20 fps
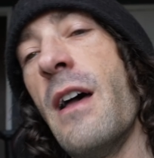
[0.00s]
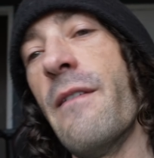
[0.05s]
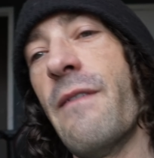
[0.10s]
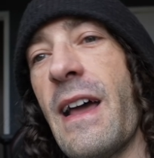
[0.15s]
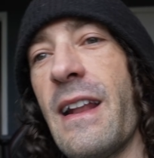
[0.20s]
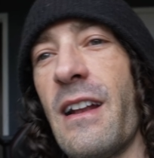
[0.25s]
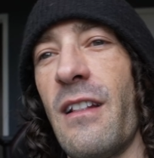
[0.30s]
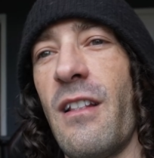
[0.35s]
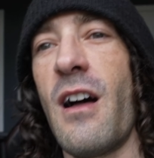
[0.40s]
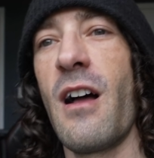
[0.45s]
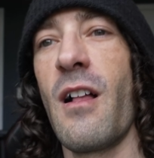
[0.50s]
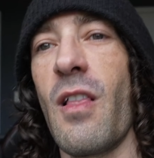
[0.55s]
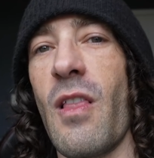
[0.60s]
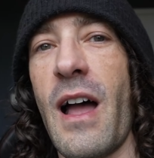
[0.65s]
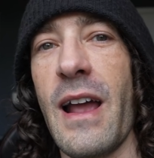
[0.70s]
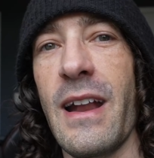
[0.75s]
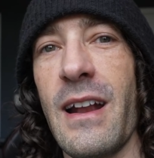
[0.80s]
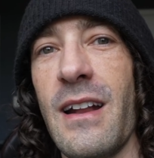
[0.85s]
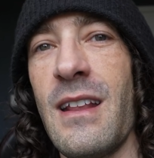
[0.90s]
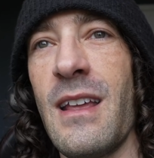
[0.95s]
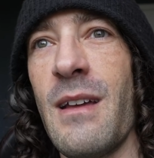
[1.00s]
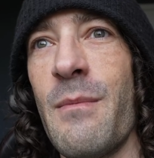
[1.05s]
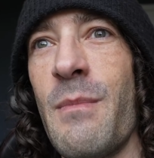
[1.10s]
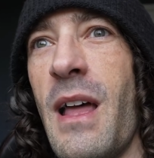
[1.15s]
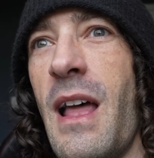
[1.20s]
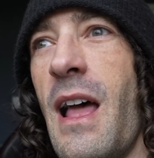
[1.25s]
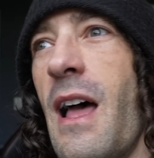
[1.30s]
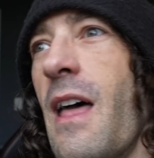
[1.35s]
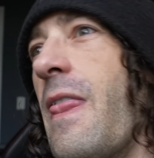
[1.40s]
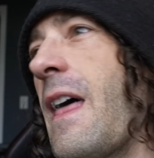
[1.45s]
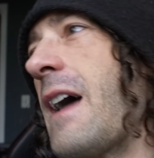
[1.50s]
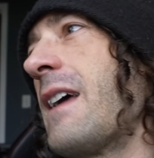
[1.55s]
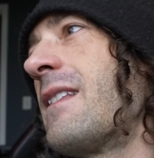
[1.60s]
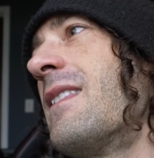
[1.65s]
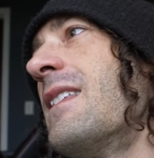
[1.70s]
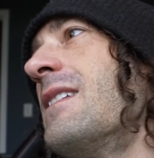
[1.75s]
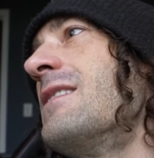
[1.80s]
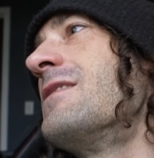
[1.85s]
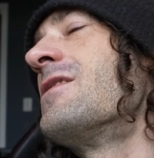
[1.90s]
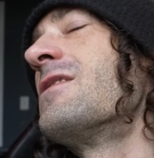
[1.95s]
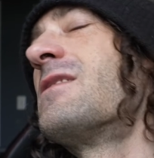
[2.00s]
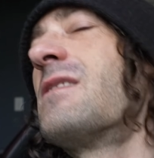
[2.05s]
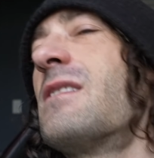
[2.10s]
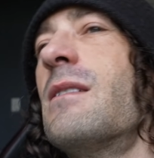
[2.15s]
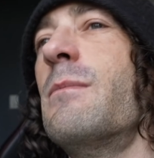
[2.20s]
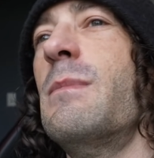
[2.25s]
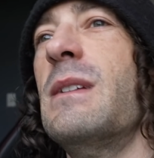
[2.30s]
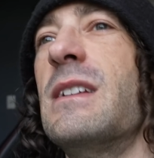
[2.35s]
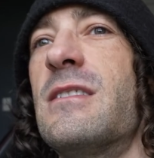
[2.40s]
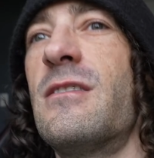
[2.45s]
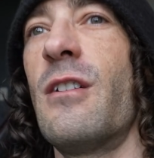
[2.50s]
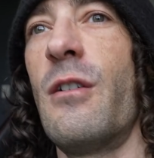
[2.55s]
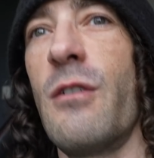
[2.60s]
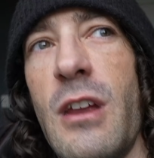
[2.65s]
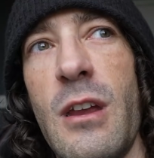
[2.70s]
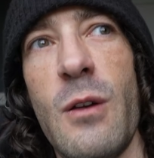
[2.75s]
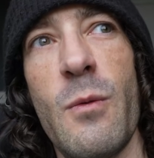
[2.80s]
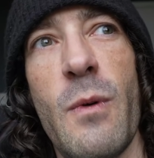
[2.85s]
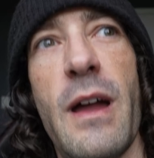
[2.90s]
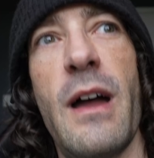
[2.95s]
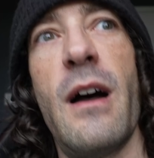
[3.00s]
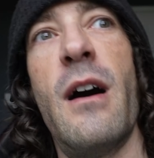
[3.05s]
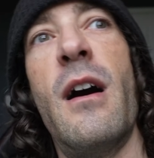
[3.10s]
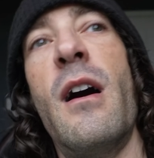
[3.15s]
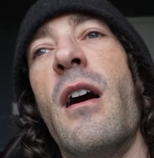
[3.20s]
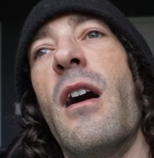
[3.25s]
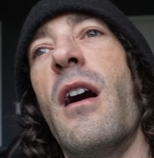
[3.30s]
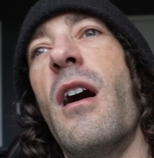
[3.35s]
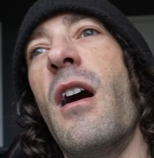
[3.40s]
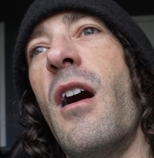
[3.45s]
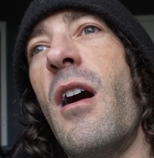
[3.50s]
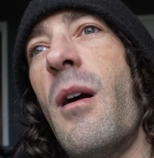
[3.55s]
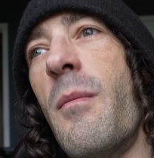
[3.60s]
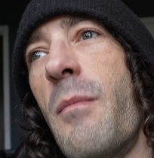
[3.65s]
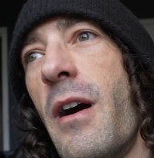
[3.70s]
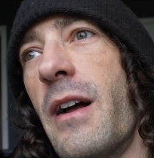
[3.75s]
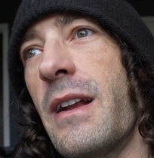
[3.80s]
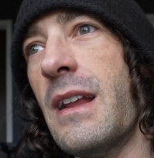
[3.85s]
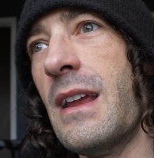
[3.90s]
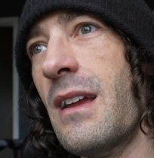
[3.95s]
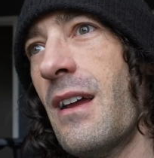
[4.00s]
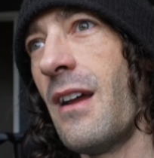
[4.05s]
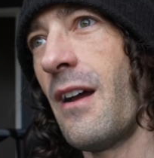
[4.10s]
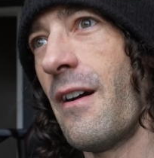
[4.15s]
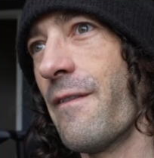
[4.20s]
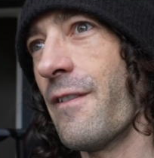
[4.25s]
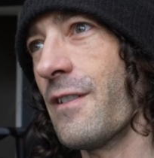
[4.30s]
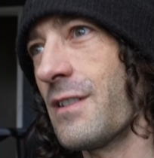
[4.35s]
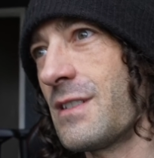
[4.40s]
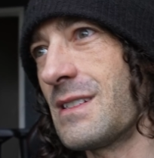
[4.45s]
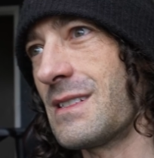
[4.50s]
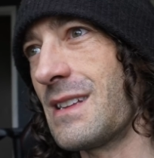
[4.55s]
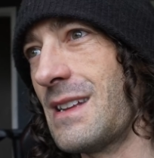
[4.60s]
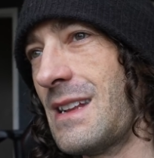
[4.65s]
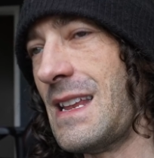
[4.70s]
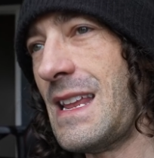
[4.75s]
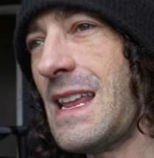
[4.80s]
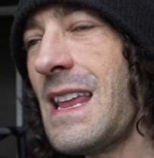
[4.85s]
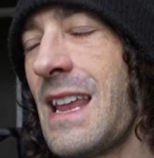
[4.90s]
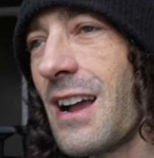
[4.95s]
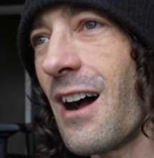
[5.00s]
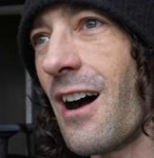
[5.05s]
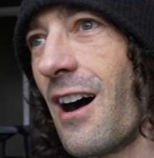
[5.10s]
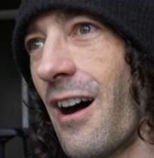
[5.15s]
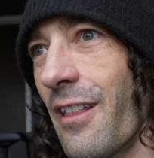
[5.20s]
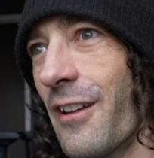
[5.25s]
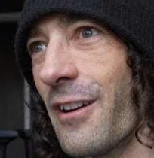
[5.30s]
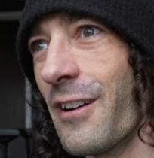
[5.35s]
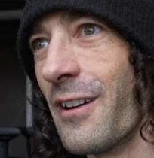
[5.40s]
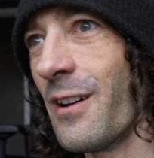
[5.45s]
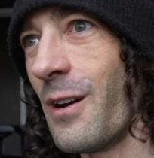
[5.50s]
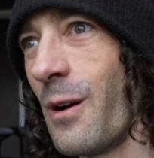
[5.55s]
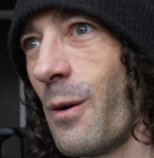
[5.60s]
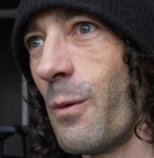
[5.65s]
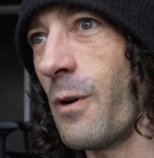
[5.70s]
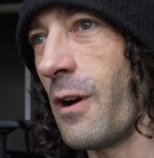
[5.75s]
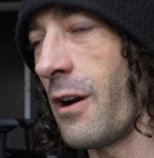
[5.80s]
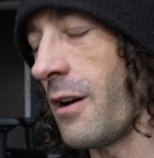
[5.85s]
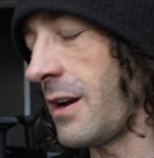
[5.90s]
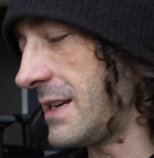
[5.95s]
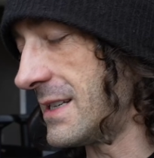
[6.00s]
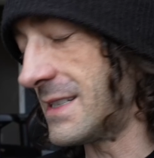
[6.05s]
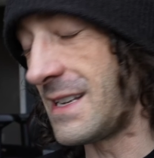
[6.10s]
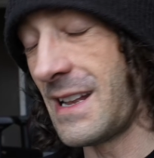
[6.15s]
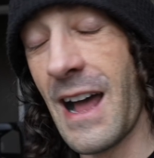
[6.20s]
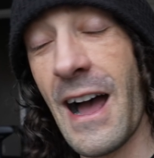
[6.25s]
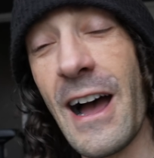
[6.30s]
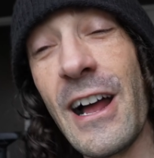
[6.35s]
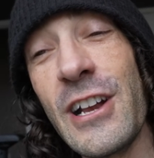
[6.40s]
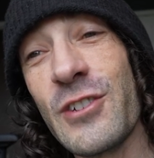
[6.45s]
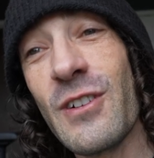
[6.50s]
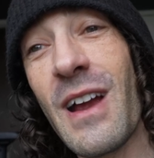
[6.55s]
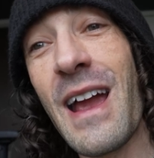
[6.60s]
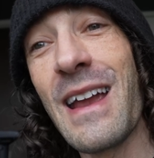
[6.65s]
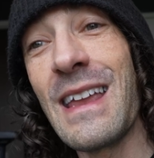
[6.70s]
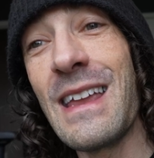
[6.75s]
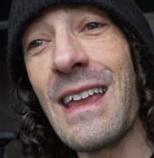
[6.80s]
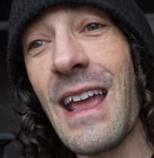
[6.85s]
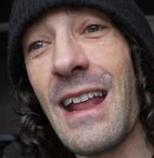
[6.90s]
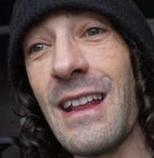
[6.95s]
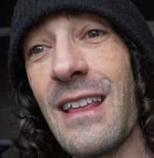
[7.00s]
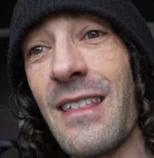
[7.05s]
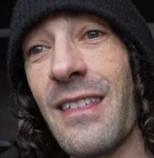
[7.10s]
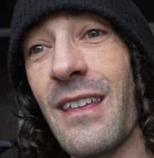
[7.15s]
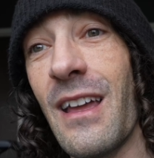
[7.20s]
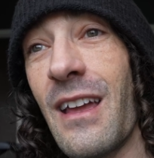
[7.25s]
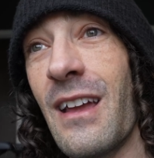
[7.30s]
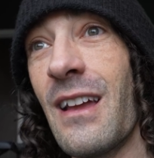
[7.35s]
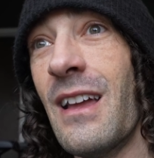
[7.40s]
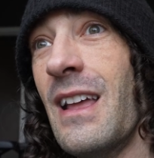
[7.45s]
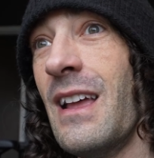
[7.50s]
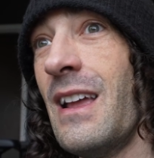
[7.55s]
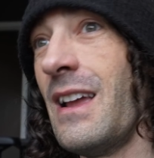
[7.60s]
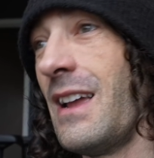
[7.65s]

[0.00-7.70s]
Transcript: If I had a long line on him, that thing's just going to be soaking wet all muddy, versus an e-collar where he's not dragging anything.